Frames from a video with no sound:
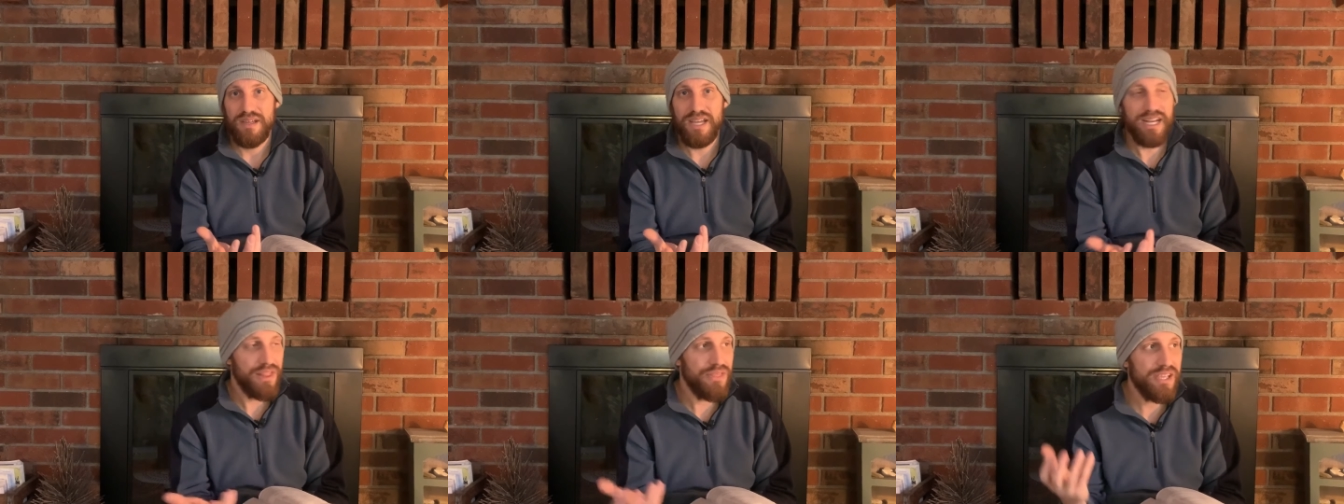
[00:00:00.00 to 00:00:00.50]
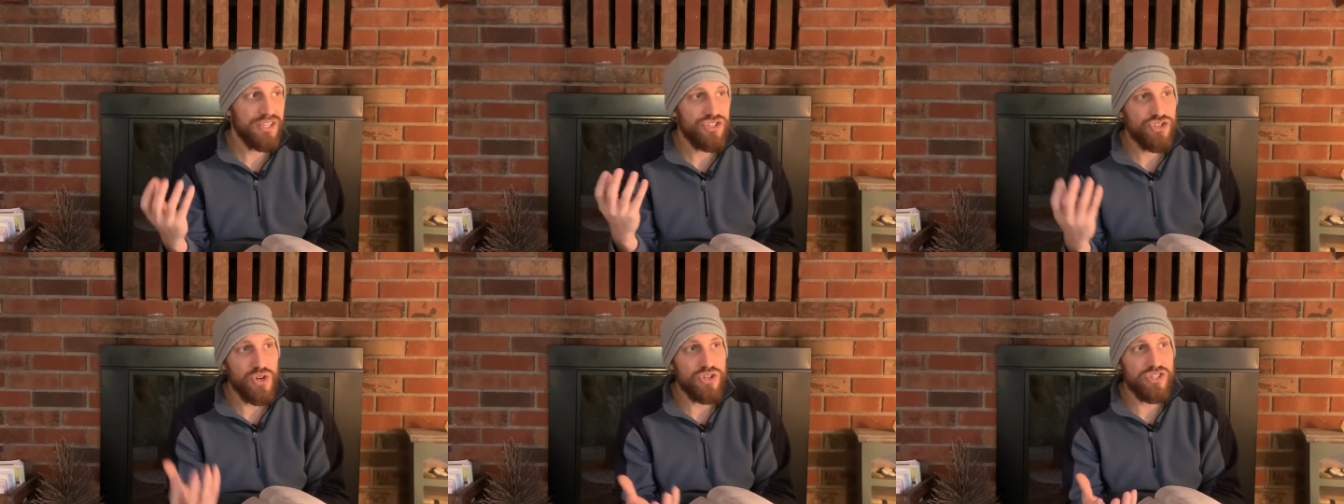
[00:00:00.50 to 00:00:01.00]
And I think as
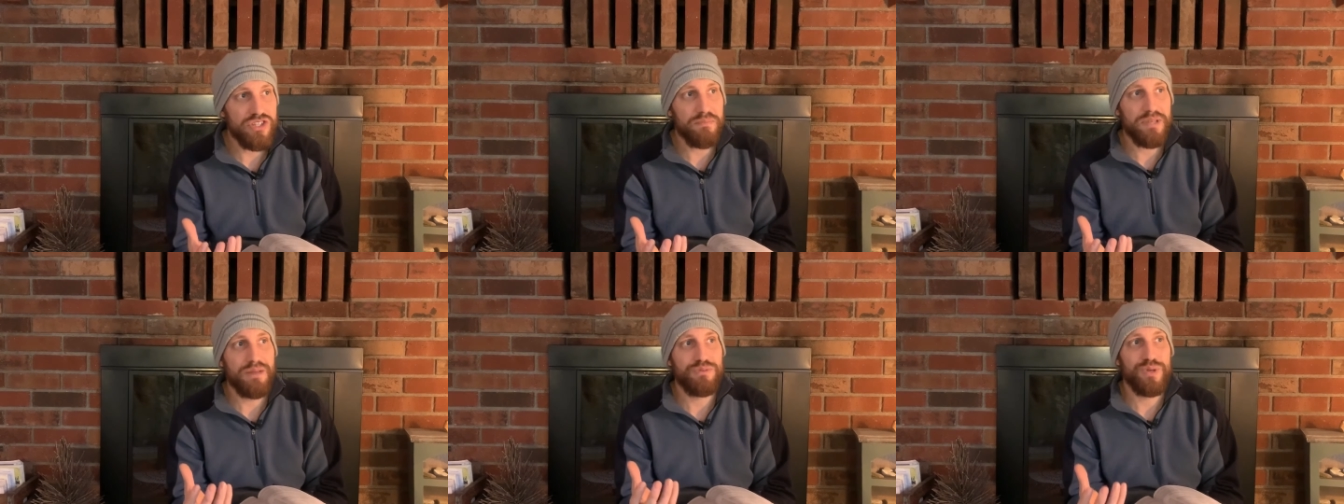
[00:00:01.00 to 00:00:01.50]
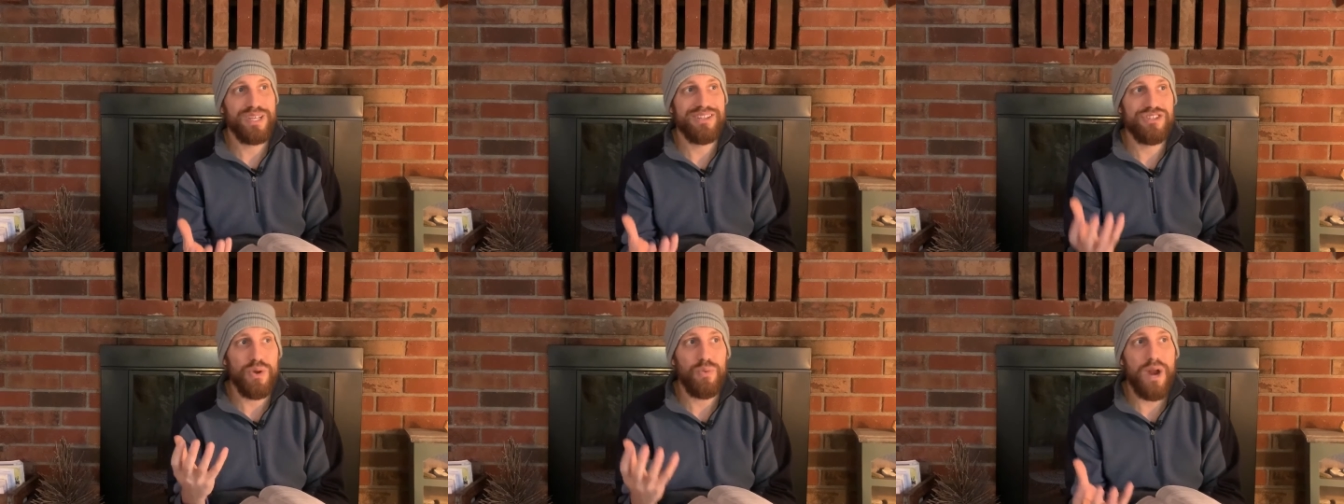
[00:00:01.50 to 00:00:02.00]
churches, sometimes we get
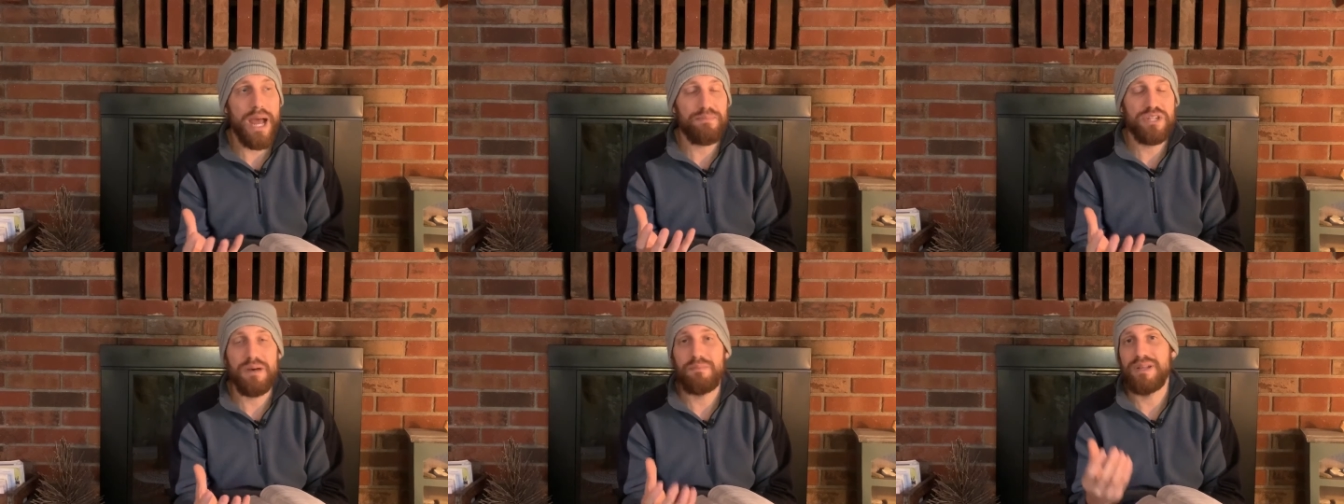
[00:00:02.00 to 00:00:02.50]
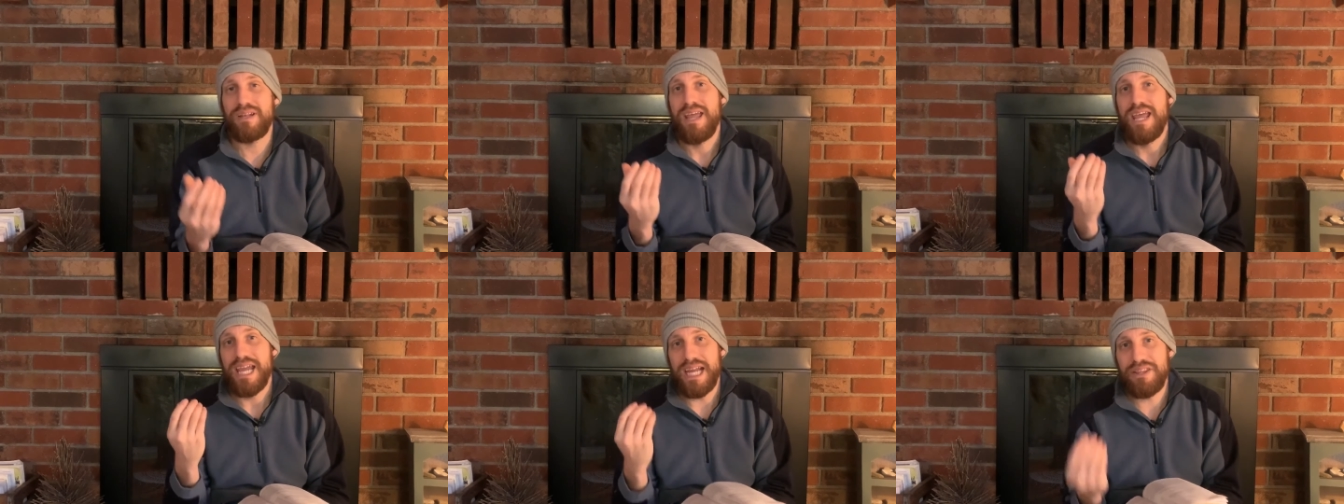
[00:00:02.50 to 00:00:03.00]
so wrapped up in,
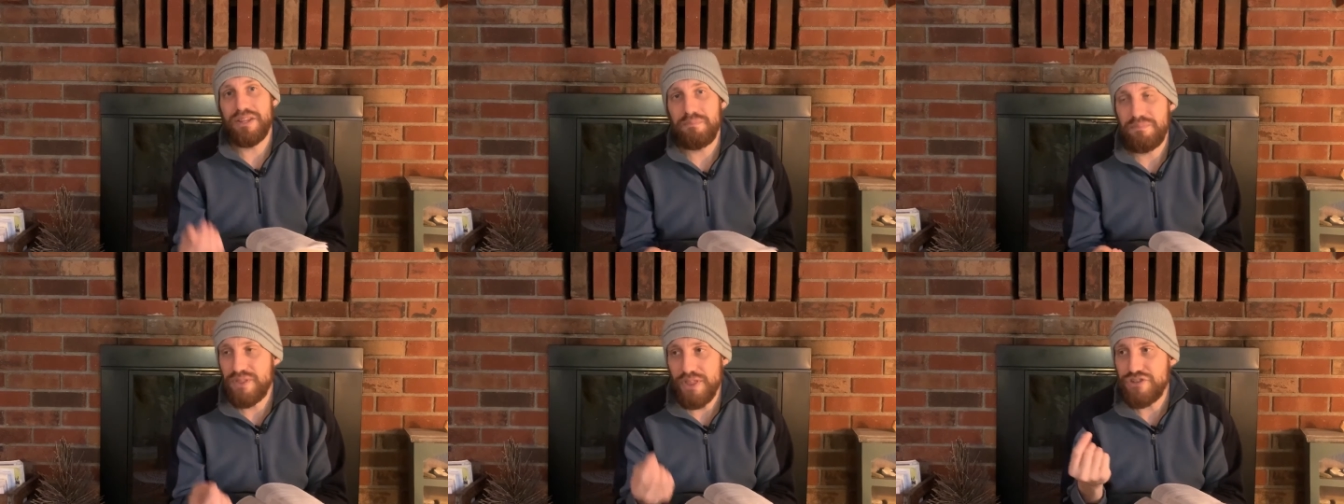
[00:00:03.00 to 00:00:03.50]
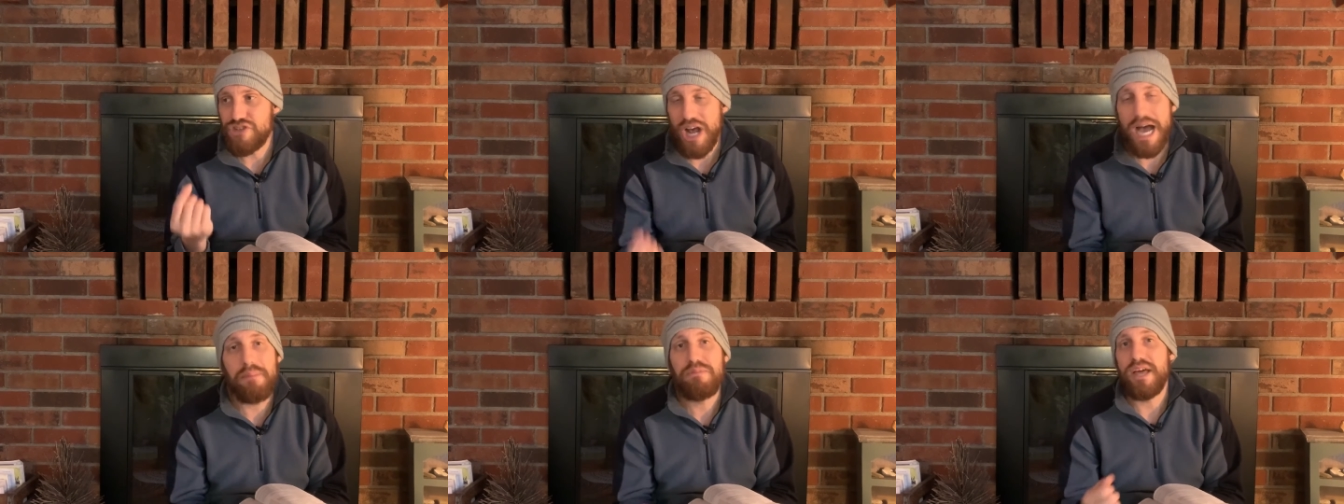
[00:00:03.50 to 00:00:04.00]
in the, the
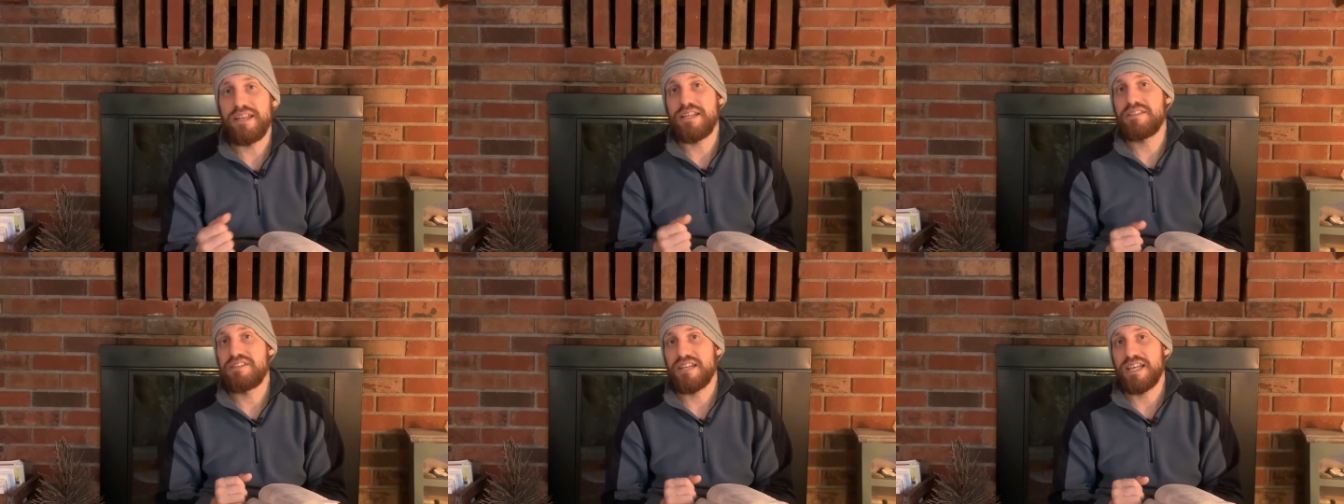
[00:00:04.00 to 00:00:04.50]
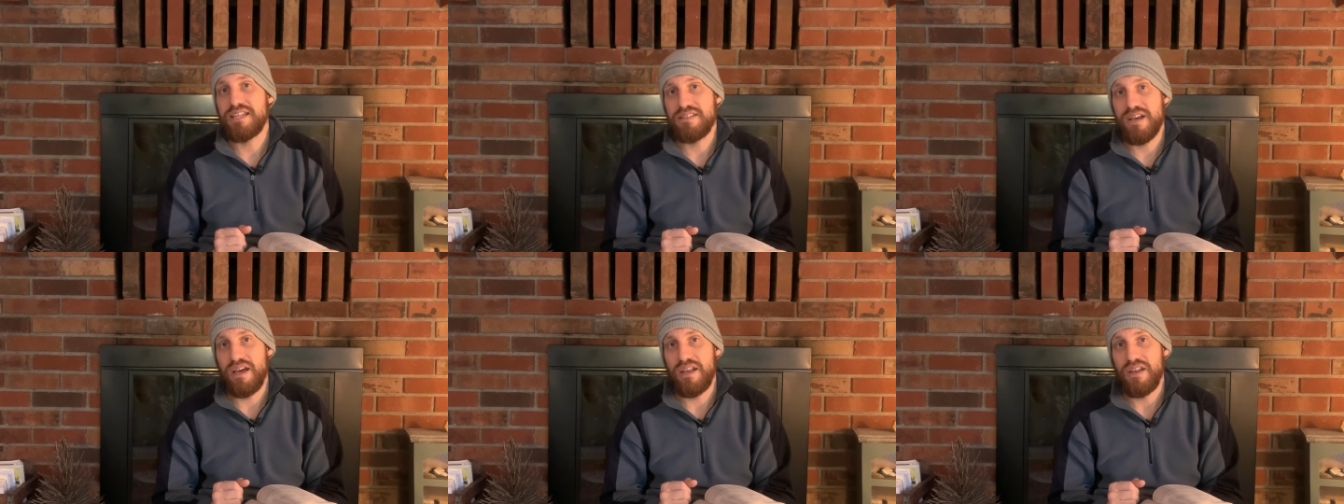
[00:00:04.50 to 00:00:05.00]
job that needs to get
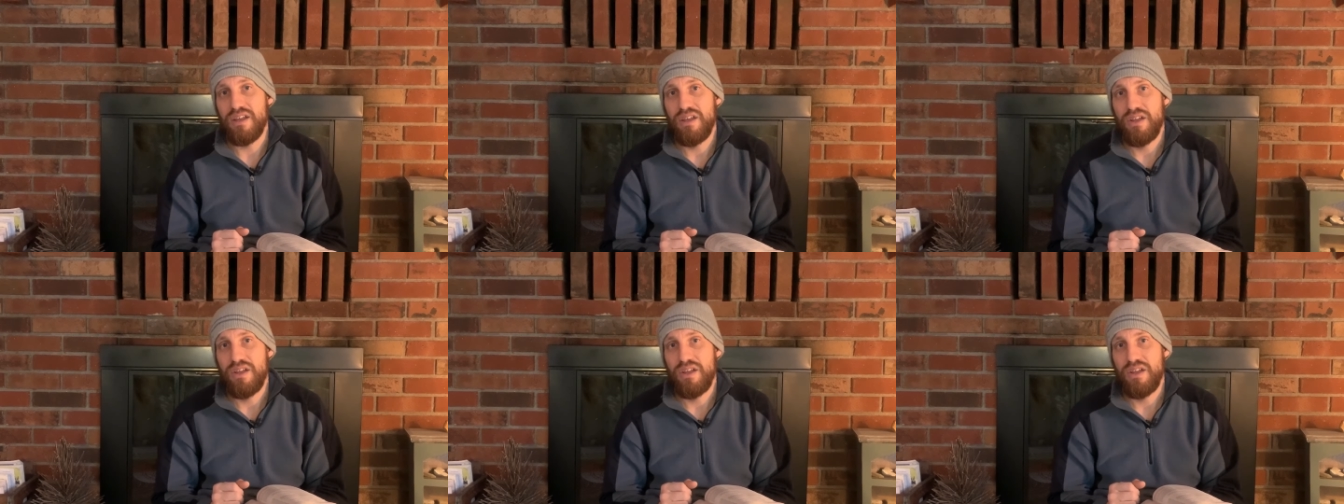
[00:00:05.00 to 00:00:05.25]
done